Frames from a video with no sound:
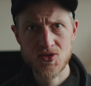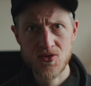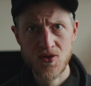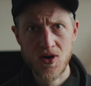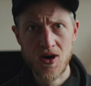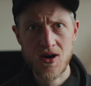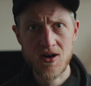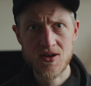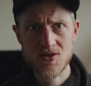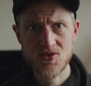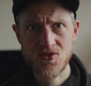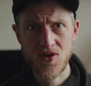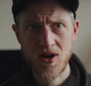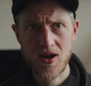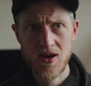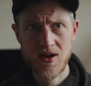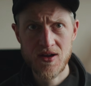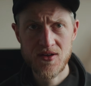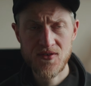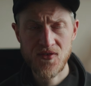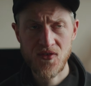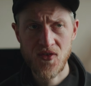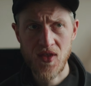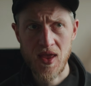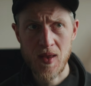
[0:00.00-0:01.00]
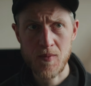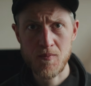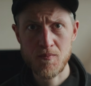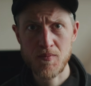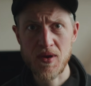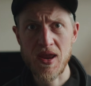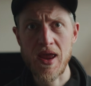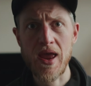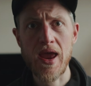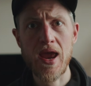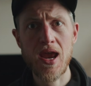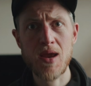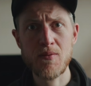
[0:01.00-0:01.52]
your hard drives and be
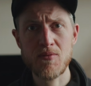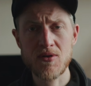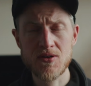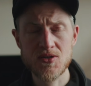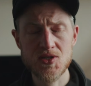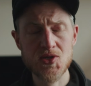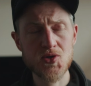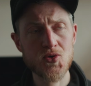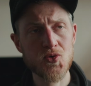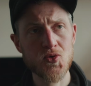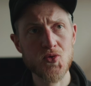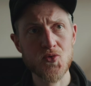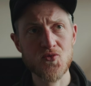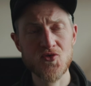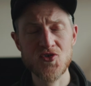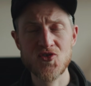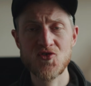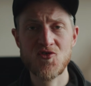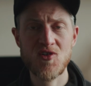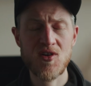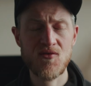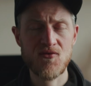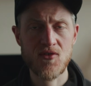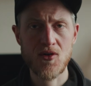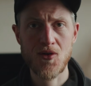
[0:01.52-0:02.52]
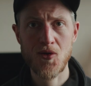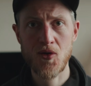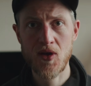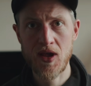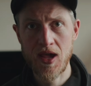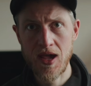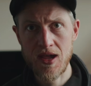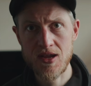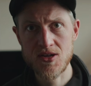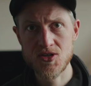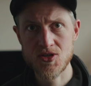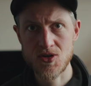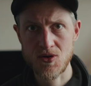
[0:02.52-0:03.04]
able to retrieve the
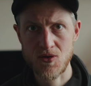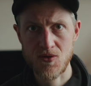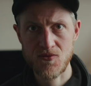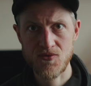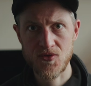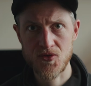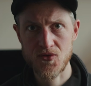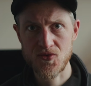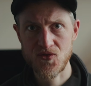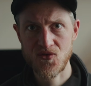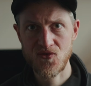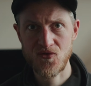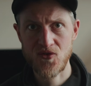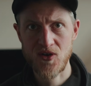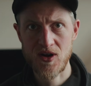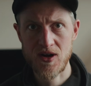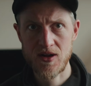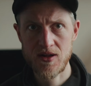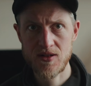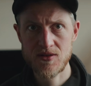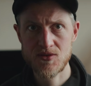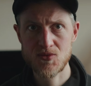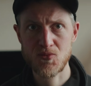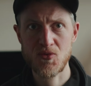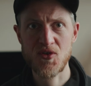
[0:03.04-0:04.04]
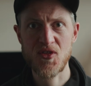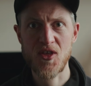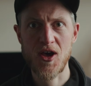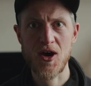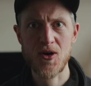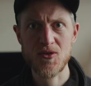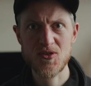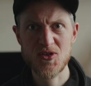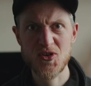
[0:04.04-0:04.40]
location of those files without